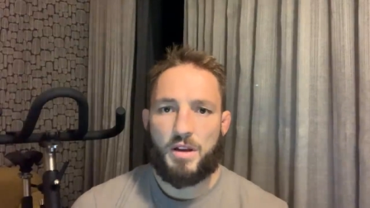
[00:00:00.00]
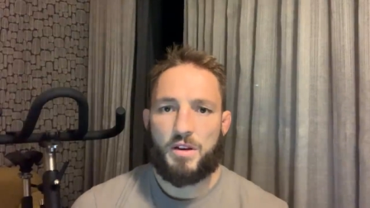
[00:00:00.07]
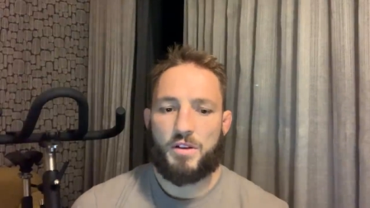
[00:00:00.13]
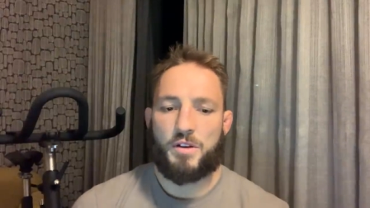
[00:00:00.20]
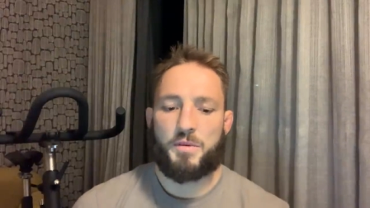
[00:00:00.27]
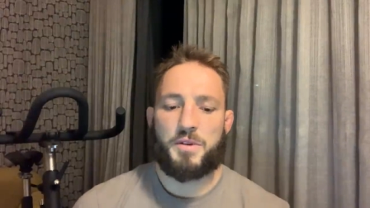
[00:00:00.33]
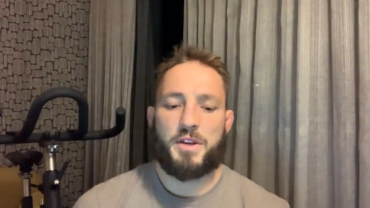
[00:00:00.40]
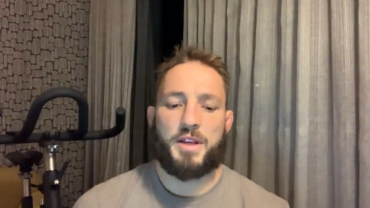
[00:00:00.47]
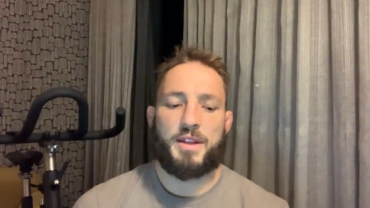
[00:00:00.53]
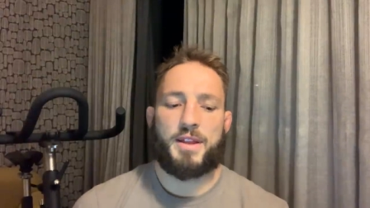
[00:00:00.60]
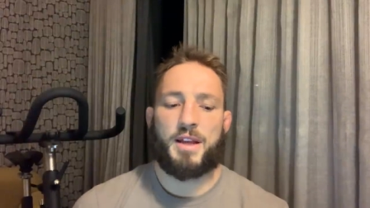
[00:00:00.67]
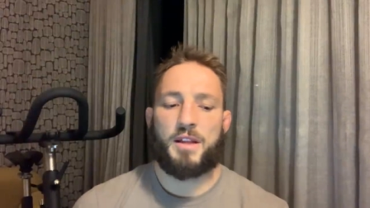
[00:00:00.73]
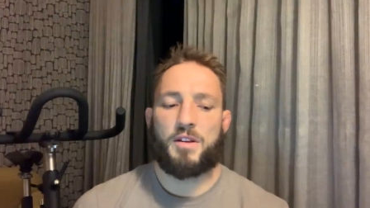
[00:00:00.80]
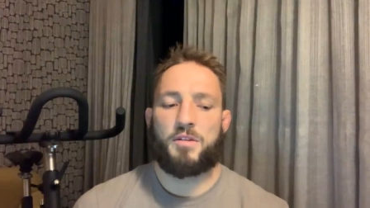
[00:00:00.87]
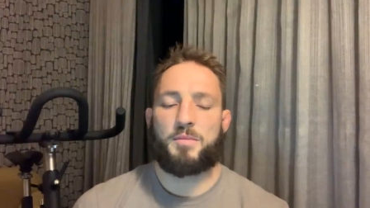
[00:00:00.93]
You know, when you get
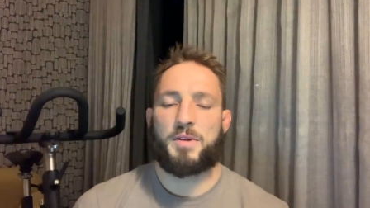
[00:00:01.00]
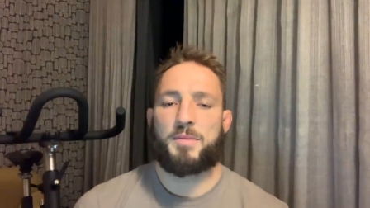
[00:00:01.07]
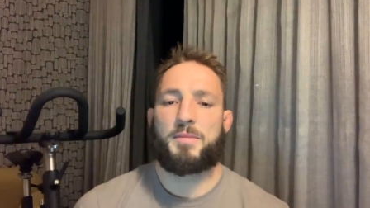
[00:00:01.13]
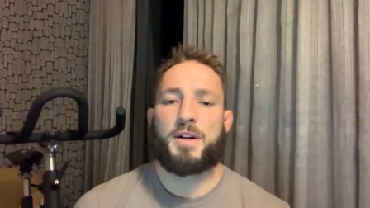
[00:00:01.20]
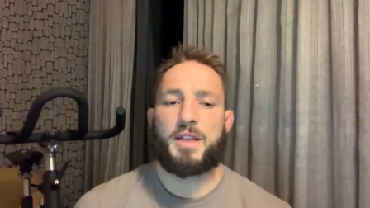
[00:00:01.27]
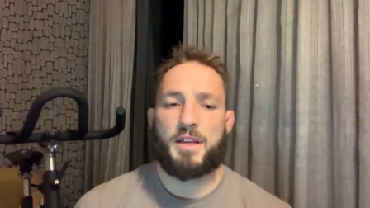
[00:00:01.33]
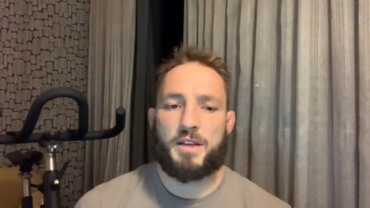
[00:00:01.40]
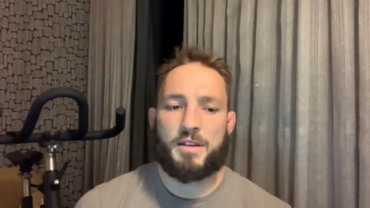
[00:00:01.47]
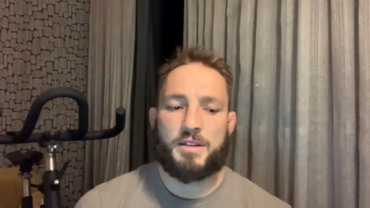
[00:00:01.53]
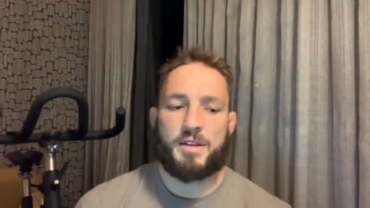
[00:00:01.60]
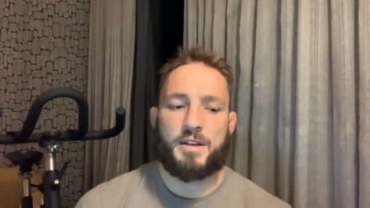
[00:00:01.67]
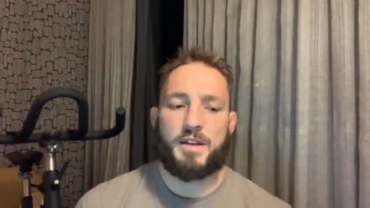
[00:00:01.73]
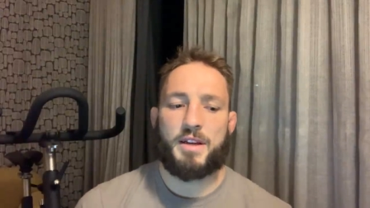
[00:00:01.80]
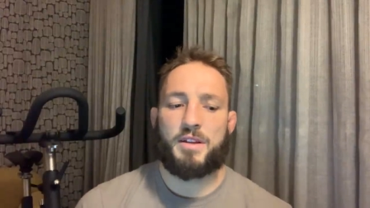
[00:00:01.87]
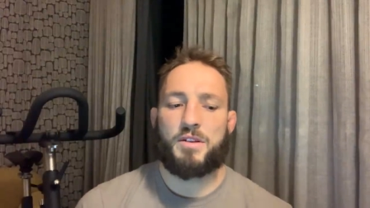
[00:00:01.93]
that little bit of money, instead
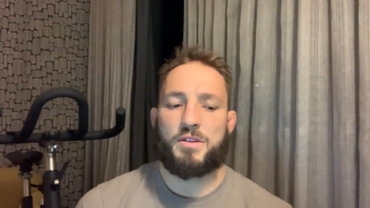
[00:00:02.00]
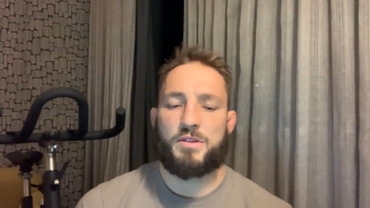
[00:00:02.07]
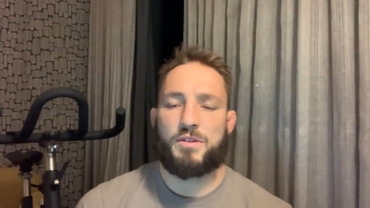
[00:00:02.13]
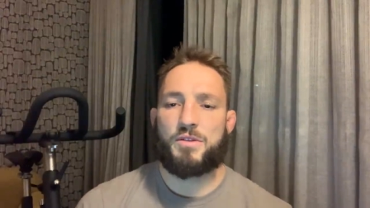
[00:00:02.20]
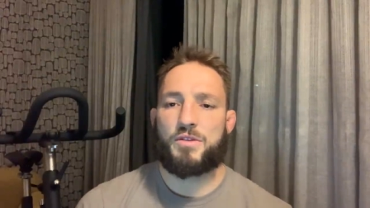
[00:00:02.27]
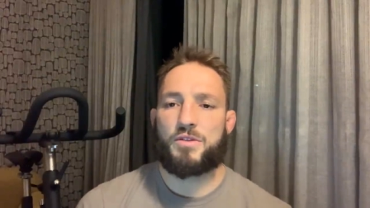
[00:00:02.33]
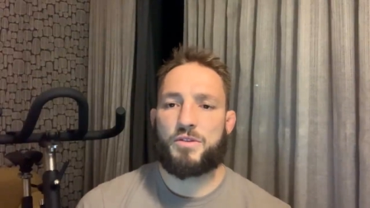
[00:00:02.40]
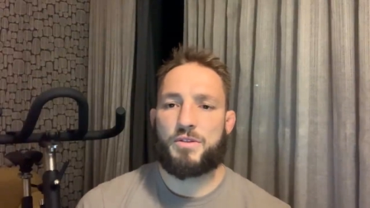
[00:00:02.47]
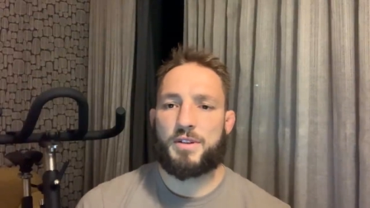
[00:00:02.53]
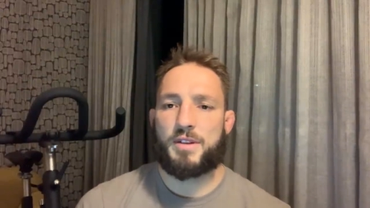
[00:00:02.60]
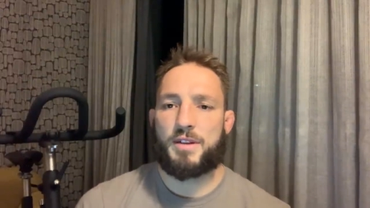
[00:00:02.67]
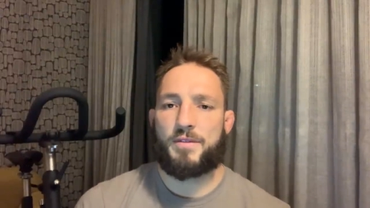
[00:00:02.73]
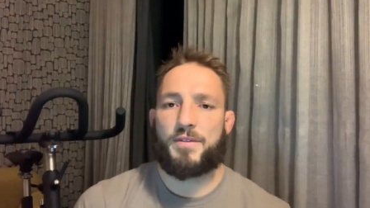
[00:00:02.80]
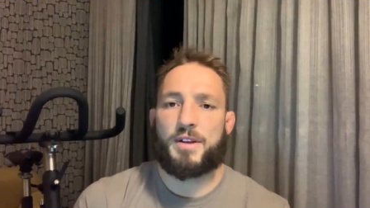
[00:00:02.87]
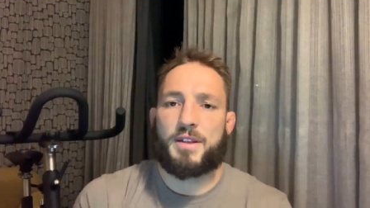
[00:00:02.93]
of getting those new shoes and
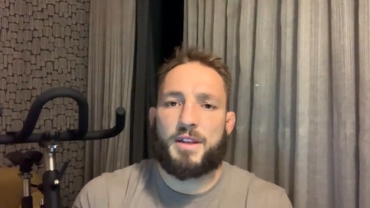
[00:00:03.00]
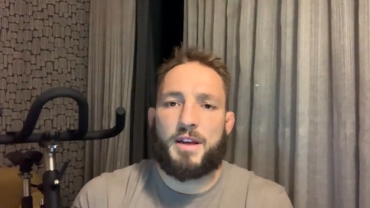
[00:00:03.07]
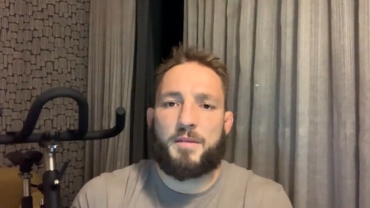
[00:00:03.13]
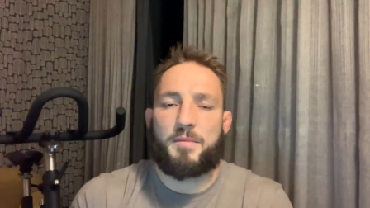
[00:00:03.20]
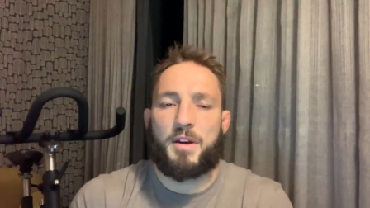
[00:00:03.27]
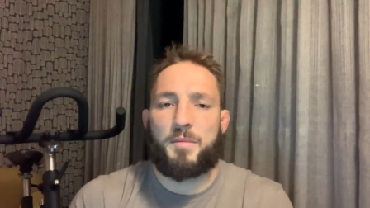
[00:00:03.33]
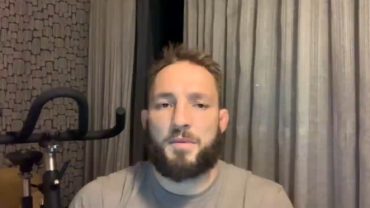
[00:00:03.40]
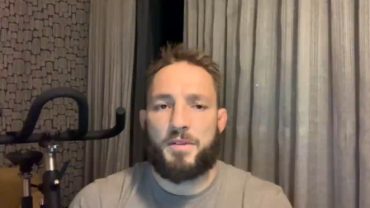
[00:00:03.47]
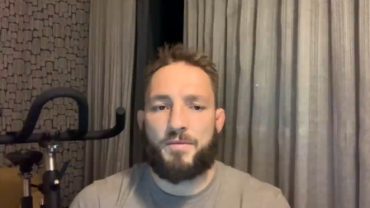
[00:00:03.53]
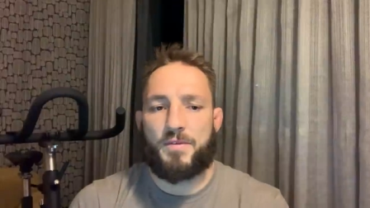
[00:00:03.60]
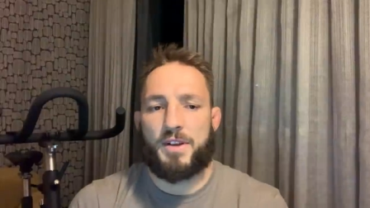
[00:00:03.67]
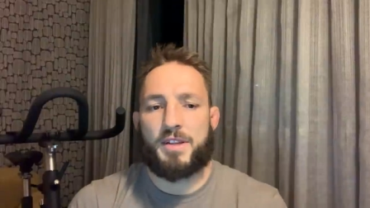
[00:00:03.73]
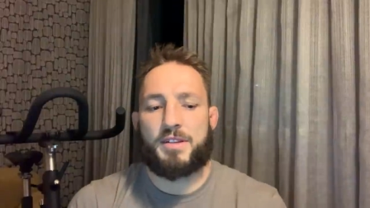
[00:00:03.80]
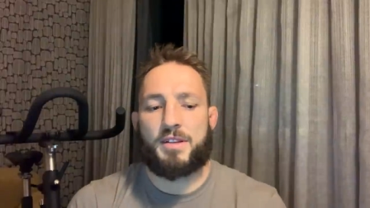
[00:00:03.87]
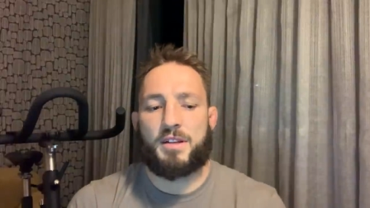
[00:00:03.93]
stuff like that, maybe
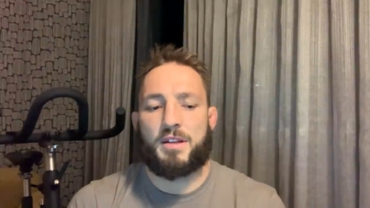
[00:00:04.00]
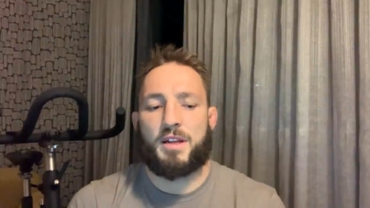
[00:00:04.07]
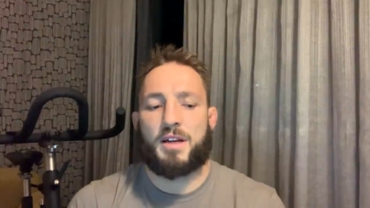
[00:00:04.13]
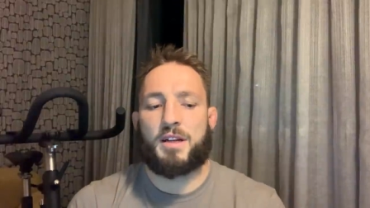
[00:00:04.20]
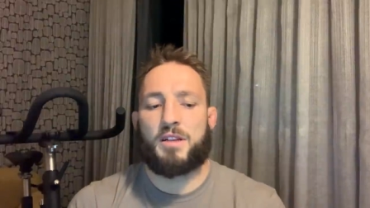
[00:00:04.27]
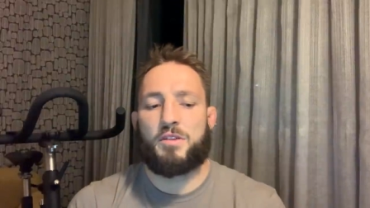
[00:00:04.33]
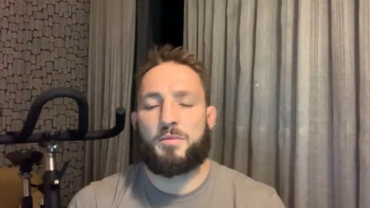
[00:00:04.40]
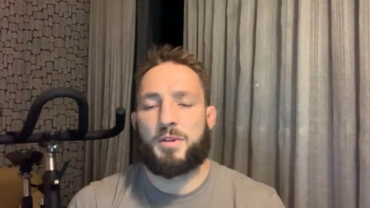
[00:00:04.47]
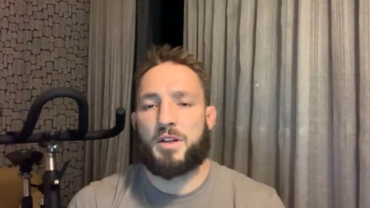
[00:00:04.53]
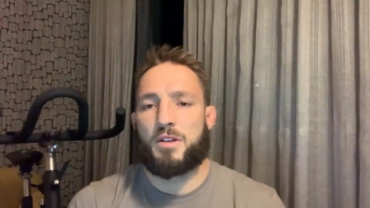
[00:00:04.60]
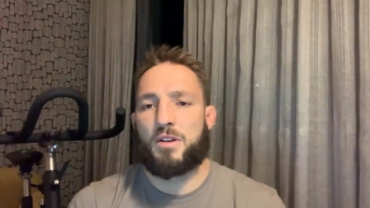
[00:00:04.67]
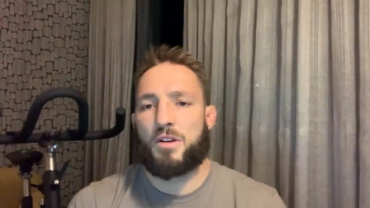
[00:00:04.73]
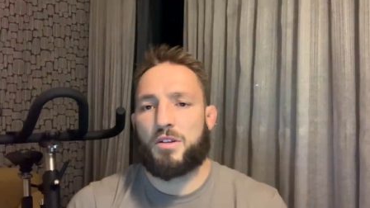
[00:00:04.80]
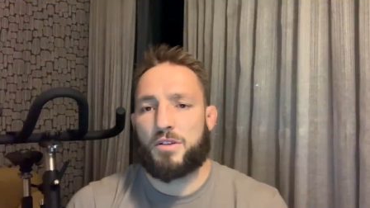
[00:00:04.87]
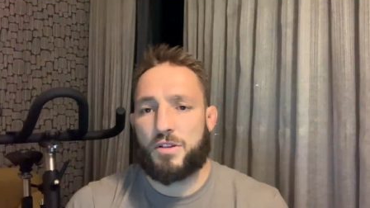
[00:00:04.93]
invest in like a little bit of
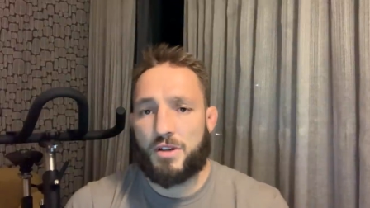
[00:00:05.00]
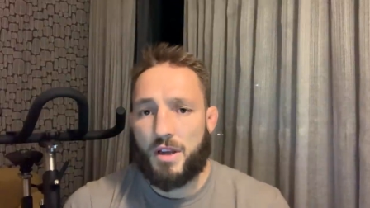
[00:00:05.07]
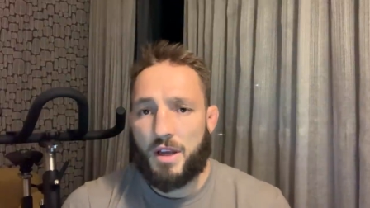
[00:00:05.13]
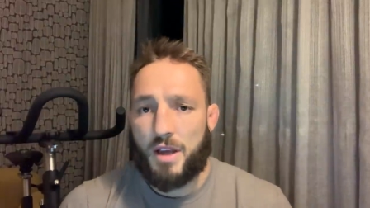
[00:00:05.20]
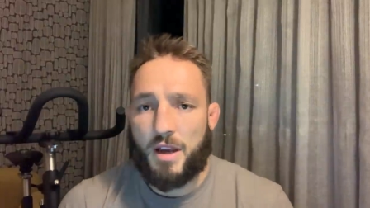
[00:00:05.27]
knowledge.